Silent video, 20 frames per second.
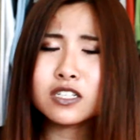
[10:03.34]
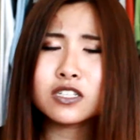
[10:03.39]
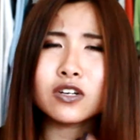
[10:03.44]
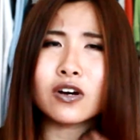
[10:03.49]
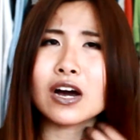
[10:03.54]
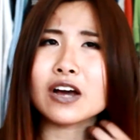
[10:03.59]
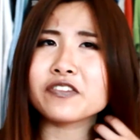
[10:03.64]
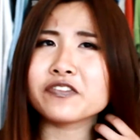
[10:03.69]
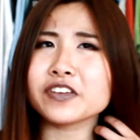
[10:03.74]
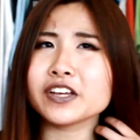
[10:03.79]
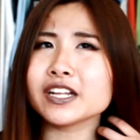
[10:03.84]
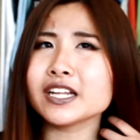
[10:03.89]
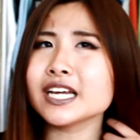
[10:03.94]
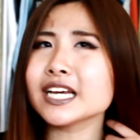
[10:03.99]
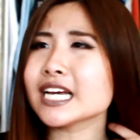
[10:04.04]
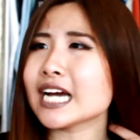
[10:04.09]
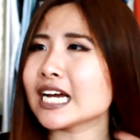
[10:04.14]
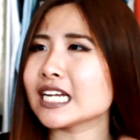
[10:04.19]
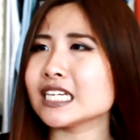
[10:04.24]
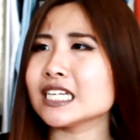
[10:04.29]
so I feel
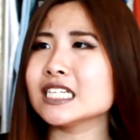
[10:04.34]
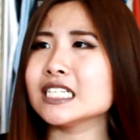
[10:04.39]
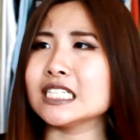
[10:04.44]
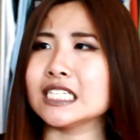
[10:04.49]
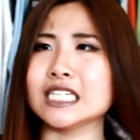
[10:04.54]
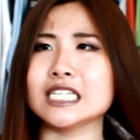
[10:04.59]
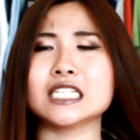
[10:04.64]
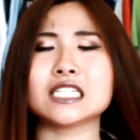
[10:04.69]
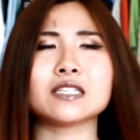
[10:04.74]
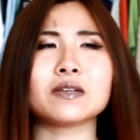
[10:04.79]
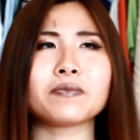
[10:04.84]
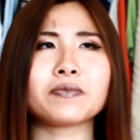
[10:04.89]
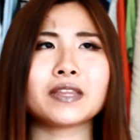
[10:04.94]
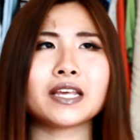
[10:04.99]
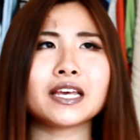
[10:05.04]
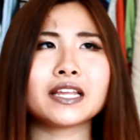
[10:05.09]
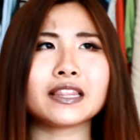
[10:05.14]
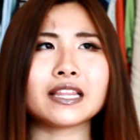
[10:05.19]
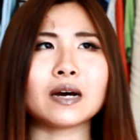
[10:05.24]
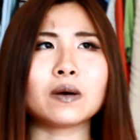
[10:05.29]
like I didn't need
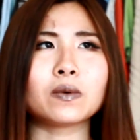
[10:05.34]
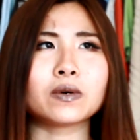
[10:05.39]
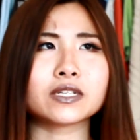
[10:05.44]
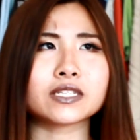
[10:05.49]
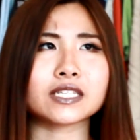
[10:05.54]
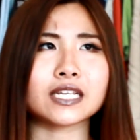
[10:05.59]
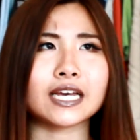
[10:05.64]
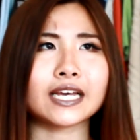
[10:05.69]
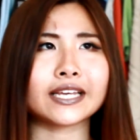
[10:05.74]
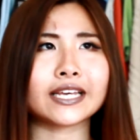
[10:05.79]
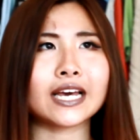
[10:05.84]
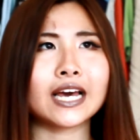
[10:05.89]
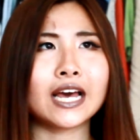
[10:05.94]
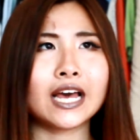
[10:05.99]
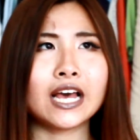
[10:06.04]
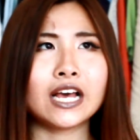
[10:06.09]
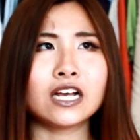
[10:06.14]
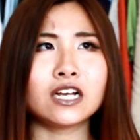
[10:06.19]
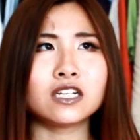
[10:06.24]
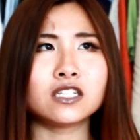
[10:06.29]
something that was like
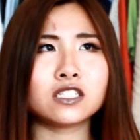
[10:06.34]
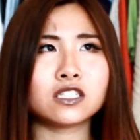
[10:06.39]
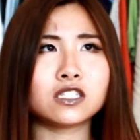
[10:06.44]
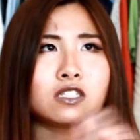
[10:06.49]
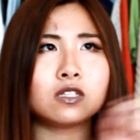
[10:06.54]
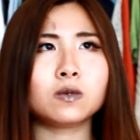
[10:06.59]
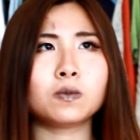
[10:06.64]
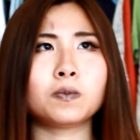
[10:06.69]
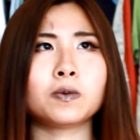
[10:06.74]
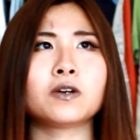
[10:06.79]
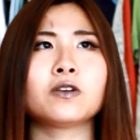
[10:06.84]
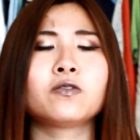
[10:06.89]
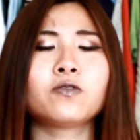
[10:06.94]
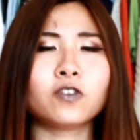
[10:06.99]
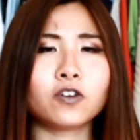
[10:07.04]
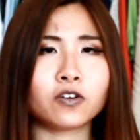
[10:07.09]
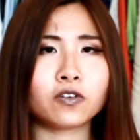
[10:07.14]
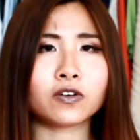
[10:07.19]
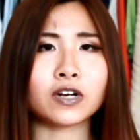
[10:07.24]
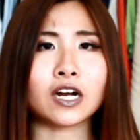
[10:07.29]
super
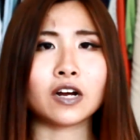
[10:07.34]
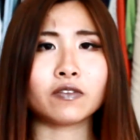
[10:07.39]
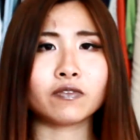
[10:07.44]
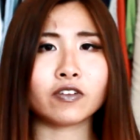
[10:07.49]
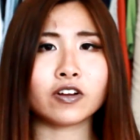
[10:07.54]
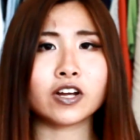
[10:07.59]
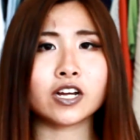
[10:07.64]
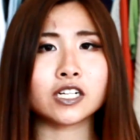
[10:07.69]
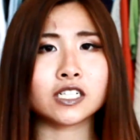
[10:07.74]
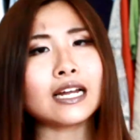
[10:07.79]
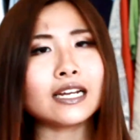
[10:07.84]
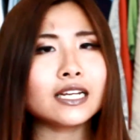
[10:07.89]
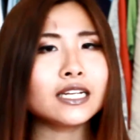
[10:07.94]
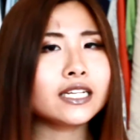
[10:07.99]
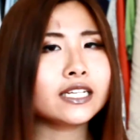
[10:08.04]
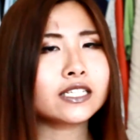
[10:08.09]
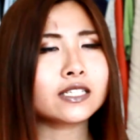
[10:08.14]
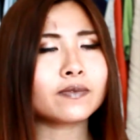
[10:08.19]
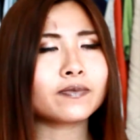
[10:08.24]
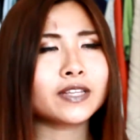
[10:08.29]
full coverage. I didn't
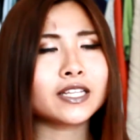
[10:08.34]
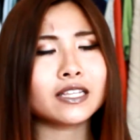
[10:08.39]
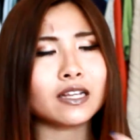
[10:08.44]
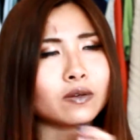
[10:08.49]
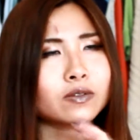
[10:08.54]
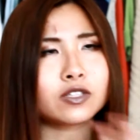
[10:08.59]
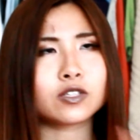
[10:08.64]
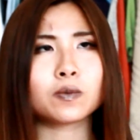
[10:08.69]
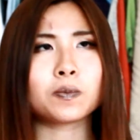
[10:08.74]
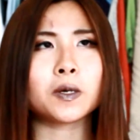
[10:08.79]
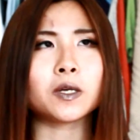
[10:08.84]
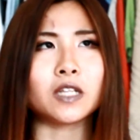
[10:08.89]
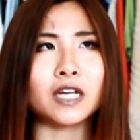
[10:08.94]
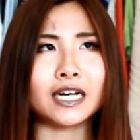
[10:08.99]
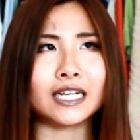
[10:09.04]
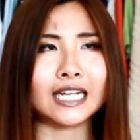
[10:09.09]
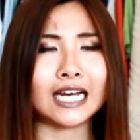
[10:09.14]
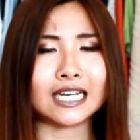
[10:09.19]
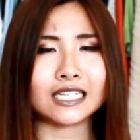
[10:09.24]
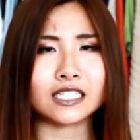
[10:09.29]
need something that was super
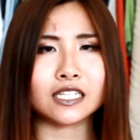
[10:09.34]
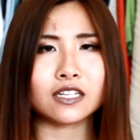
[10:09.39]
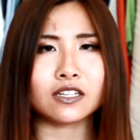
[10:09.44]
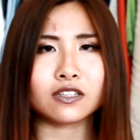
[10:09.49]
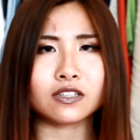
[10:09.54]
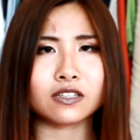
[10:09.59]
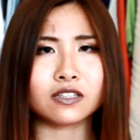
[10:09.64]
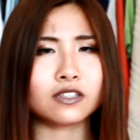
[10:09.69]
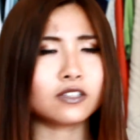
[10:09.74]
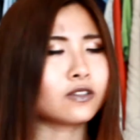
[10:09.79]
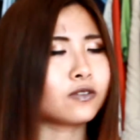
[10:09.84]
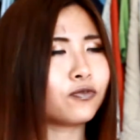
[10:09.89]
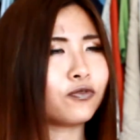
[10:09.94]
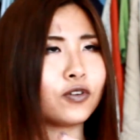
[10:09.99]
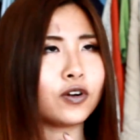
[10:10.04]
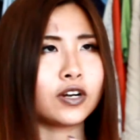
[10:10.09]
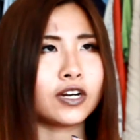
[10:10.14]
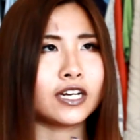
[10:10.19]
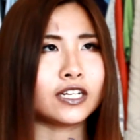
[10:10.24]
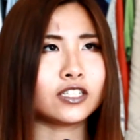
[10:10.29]
long lasting
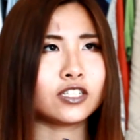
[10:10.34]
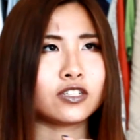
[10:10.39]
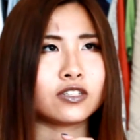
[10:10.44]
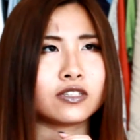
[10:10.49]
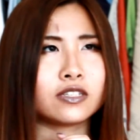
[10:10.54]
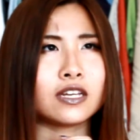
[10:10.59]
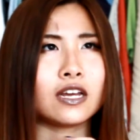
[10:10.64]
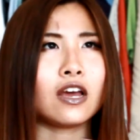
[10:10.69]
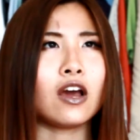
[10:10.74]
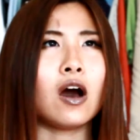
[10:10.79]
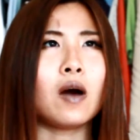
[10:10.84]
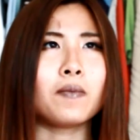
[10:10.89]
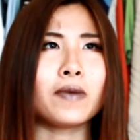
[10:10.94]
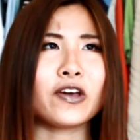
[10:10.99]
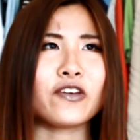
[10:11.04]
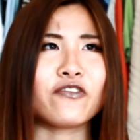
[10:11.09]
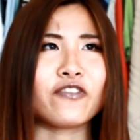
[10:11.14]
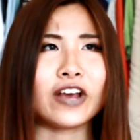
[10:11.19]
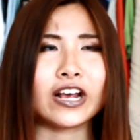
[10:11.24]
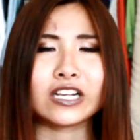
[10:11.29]
for it to stay on
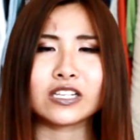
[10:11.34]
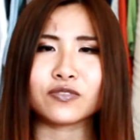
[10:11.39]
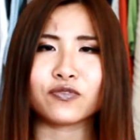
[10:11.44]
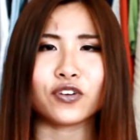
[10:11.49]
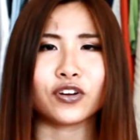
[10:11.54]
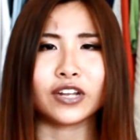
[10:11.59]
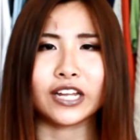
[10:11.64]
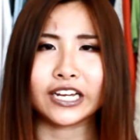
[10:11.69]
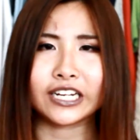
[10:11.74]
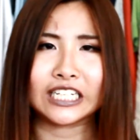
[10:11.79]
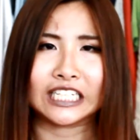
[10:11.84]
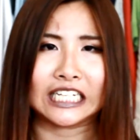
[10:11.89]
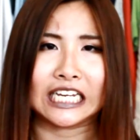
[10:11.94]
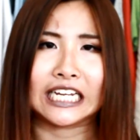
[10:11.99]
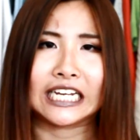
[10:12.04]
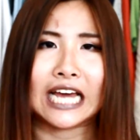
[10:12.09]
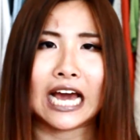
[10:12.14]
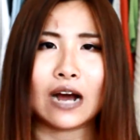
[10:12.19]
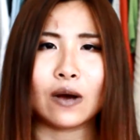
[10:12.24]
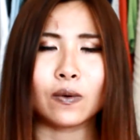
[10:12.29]
my face for like
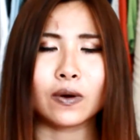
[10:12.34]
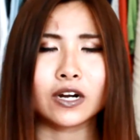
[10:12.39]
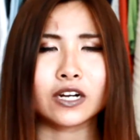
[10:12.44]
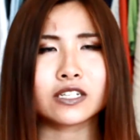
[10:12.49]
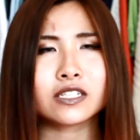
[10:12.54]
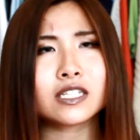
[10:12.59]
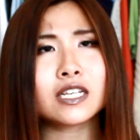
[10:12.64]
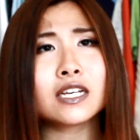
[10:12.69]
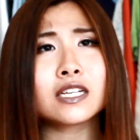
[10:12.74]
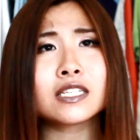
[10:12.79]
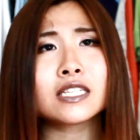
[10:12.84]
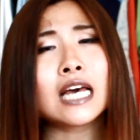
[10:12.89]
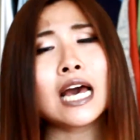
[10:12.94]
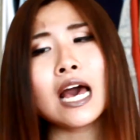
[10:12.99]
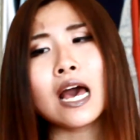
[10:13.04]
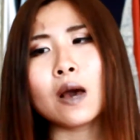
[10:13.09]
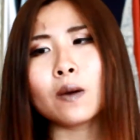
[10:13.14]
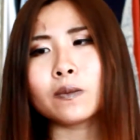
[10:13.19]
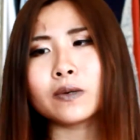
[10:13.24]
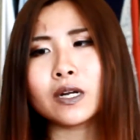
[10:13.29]
10 hours because
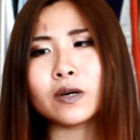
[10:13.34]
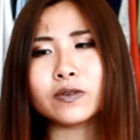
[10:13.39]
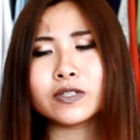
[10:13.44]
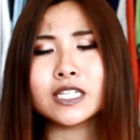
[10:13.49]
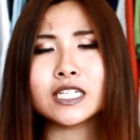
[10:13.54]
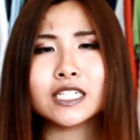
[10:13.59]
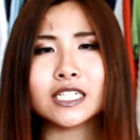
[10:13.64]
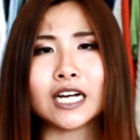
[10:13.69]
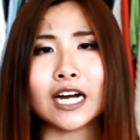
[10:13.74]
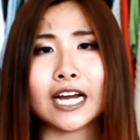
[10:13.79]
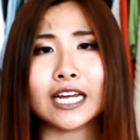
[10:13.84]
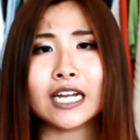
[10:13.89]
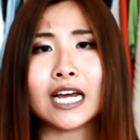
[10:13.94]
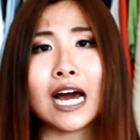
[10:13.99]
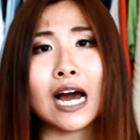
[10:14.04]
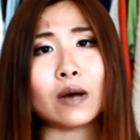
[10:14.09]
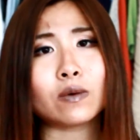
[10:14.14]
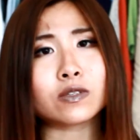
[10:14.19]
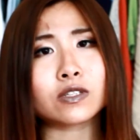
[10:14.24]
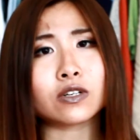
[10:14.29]
when I was in China
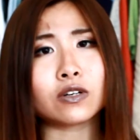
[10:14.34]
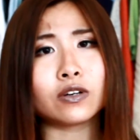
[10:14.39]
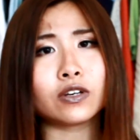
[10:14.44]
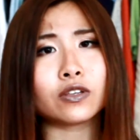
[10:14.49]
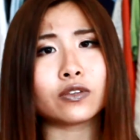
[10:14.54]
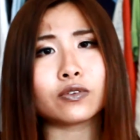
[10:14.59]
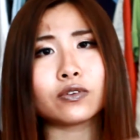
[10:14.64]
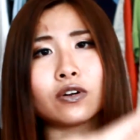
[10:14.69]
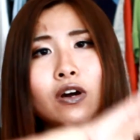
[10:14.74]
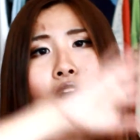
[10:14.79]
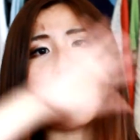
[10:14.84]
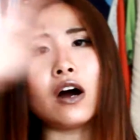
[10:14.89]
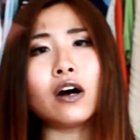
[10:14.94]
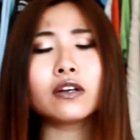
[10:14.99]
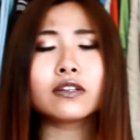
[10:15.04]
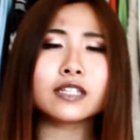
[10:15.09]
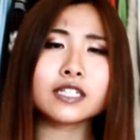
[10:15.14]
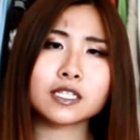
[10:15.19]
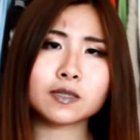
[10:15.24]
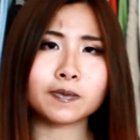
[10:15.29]
I was going through
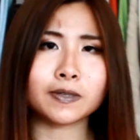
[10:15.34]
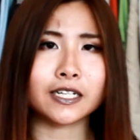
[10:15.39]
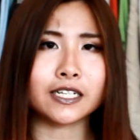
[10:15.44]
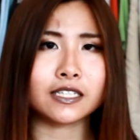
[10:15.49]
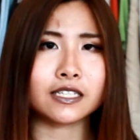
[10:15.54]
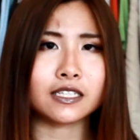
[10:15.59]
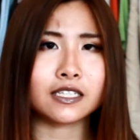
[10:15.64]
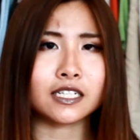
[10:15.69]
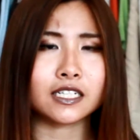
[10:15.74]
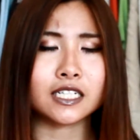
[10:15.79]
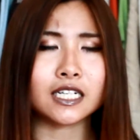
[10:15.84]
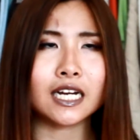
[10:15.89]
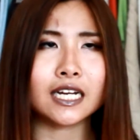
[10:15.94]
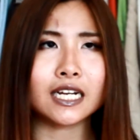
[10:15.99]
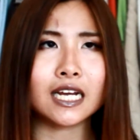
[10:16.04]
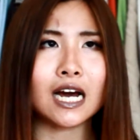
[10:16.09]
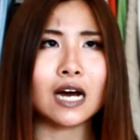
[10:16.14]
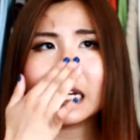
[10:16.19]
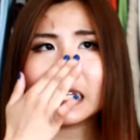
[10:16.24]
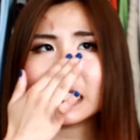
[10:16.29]
all these places in
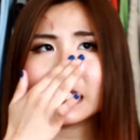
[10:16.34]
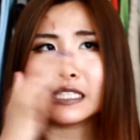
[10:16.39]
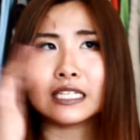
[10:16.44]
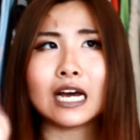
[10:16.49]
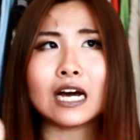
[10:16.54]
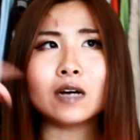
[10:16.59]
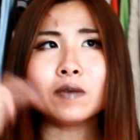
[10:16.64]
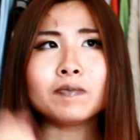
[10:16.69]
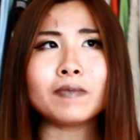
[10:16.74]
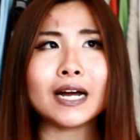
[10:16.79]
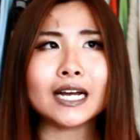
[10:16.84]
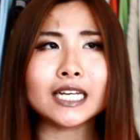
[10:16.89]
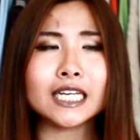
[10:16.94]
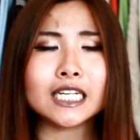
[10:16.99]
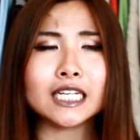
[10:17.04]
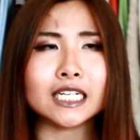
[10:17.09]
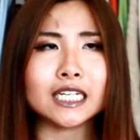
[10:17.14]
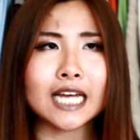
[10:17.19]
China but now I'm back in